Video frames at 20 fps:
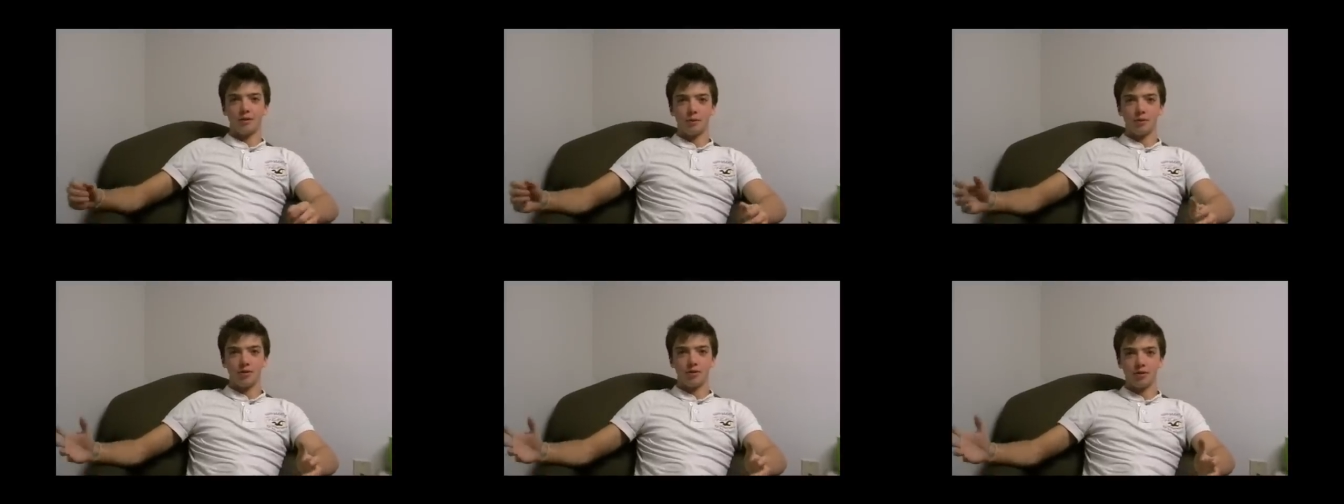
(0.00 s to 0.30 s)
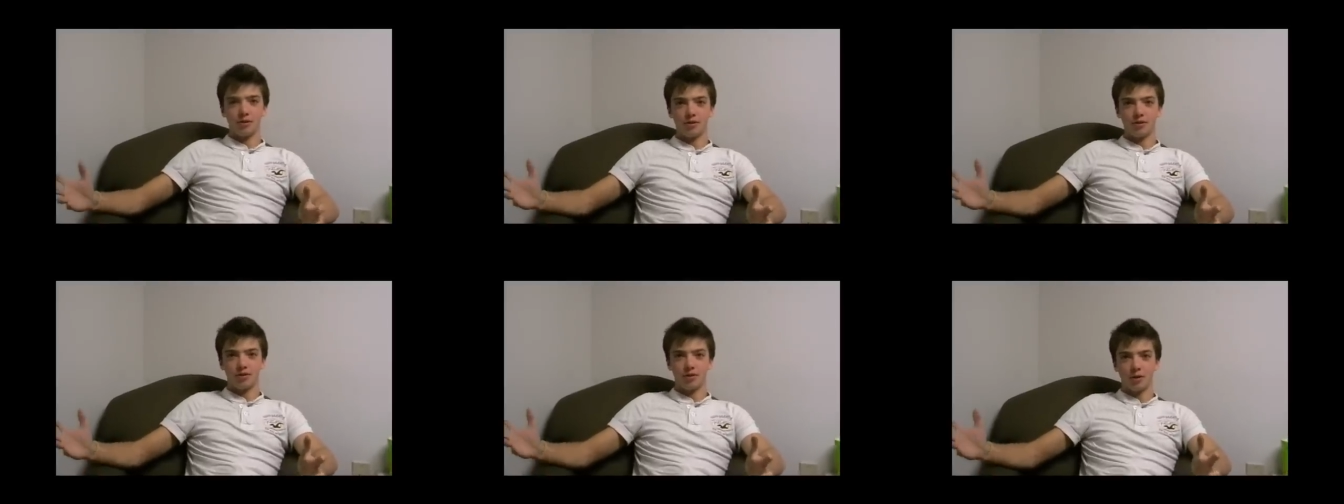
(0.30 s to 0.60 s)
I mean,
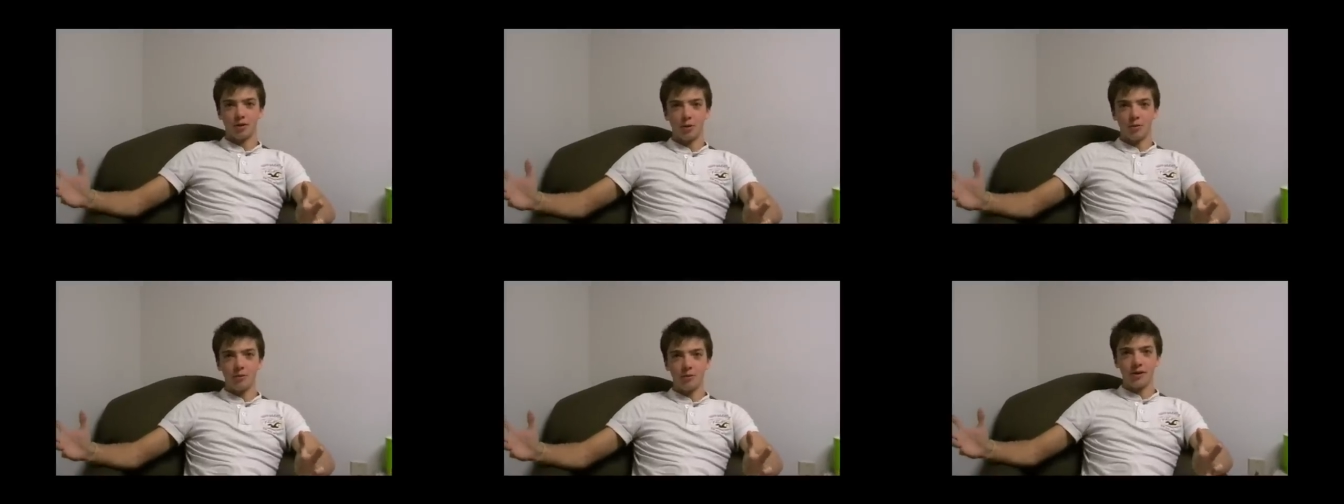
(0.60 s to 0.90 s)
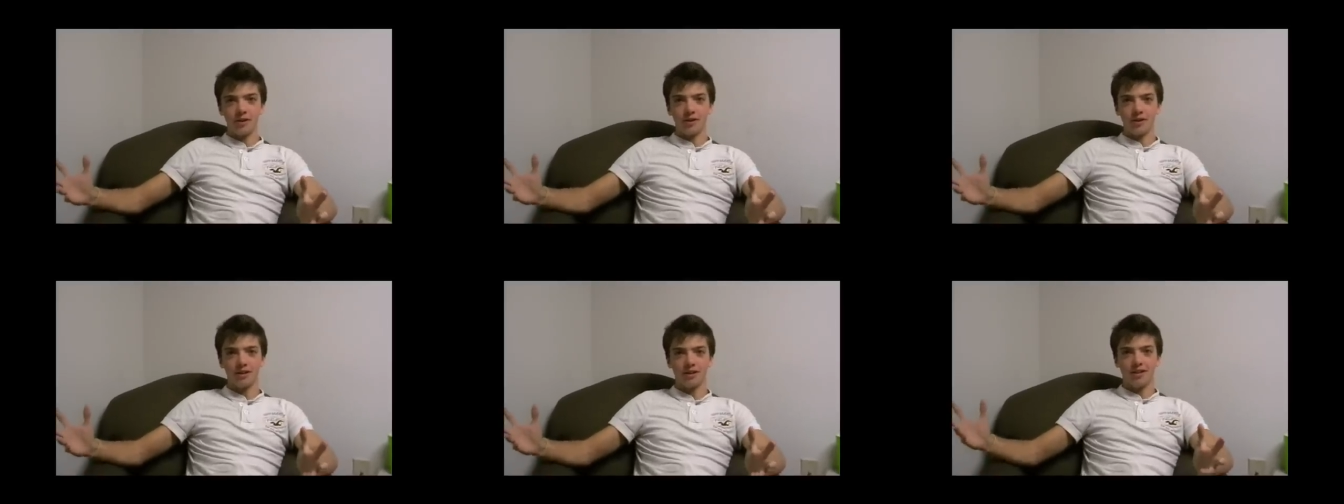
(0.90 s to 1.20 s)
there's so
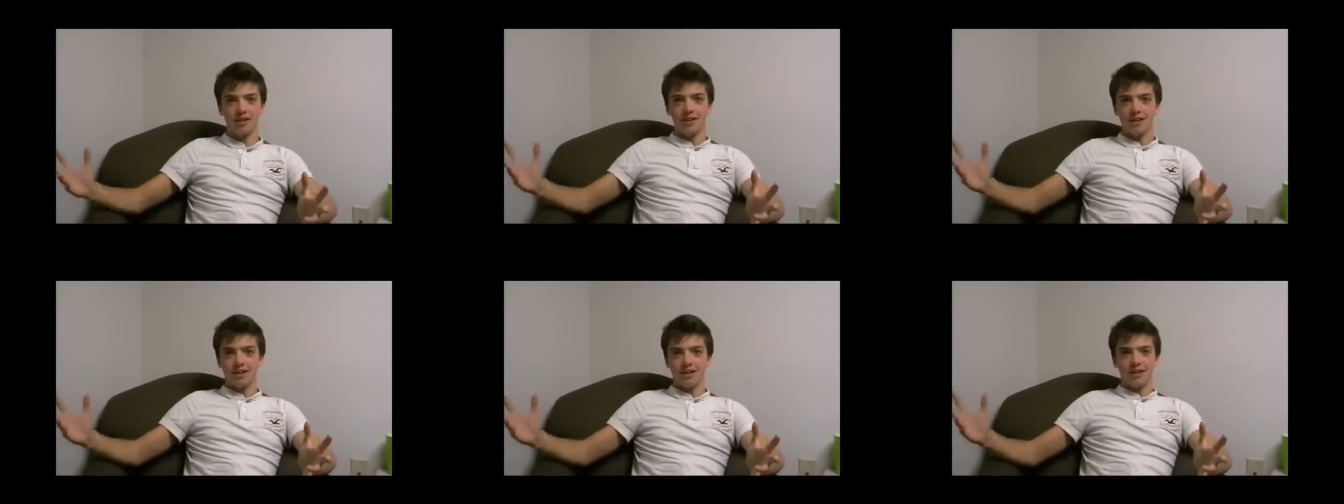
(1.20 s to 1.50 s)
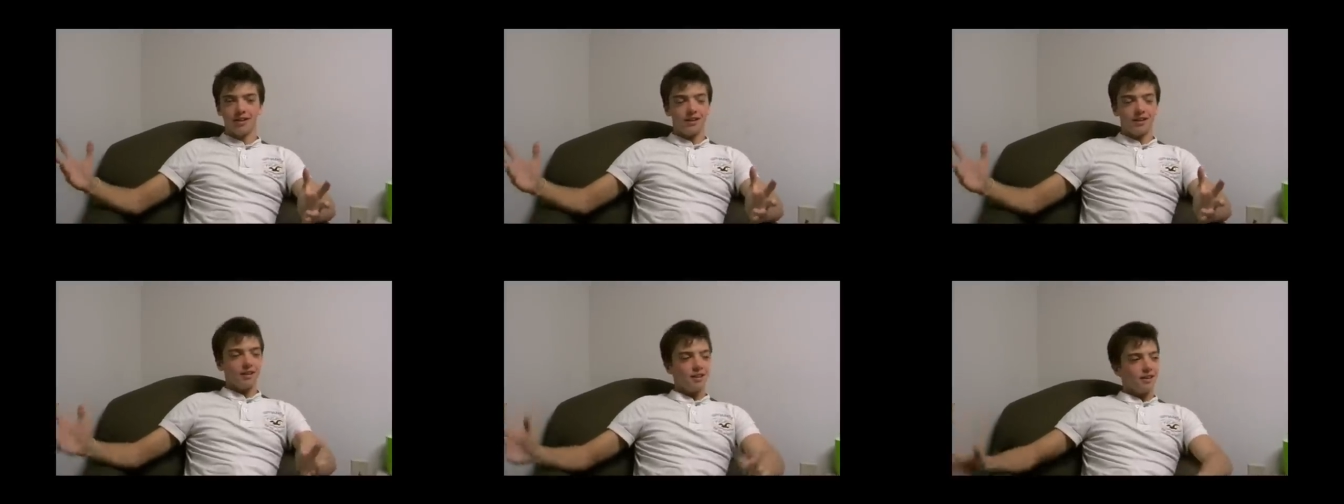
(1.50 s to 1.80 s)
many,
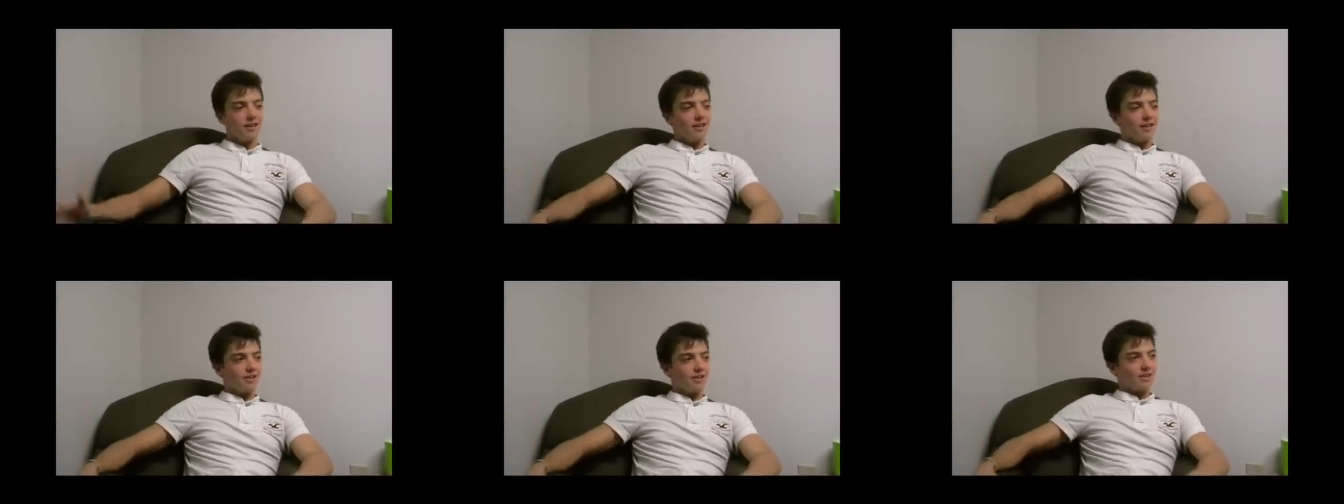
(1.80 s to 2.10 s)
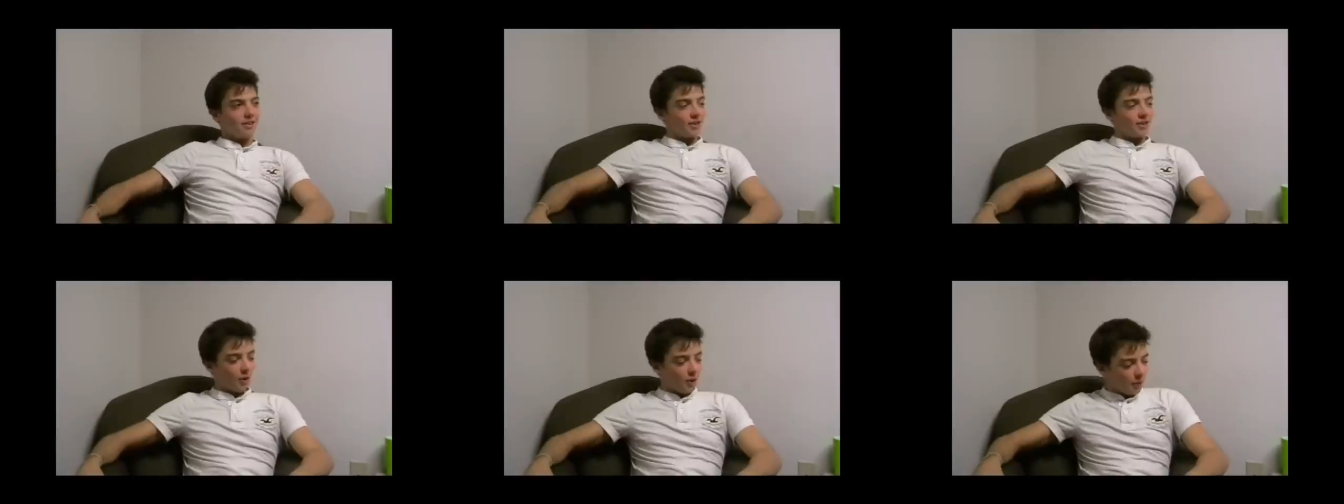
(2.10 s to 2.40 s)

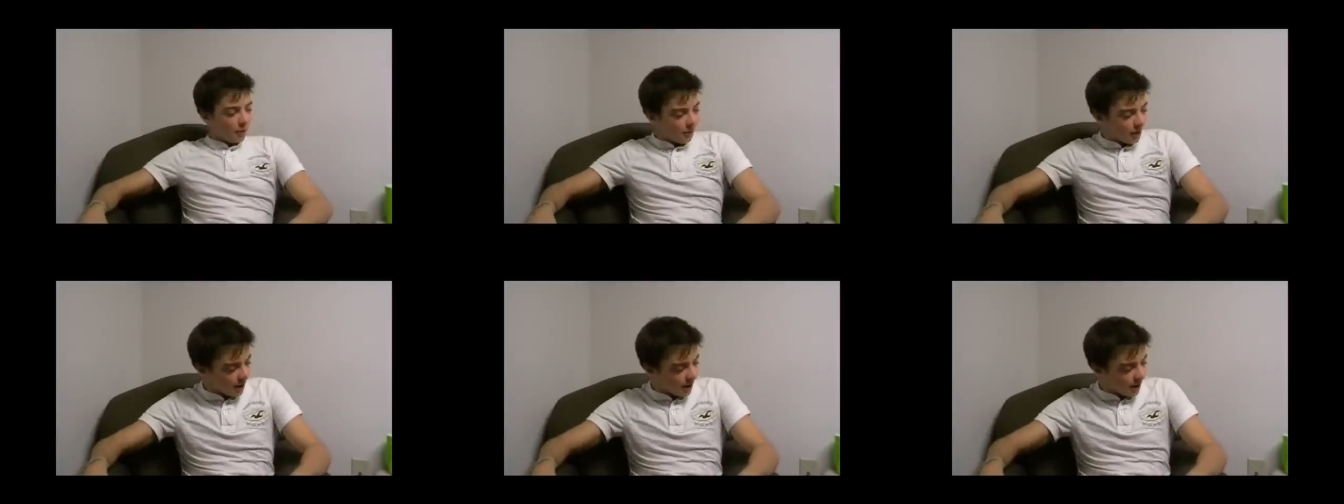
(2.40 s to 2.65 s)
so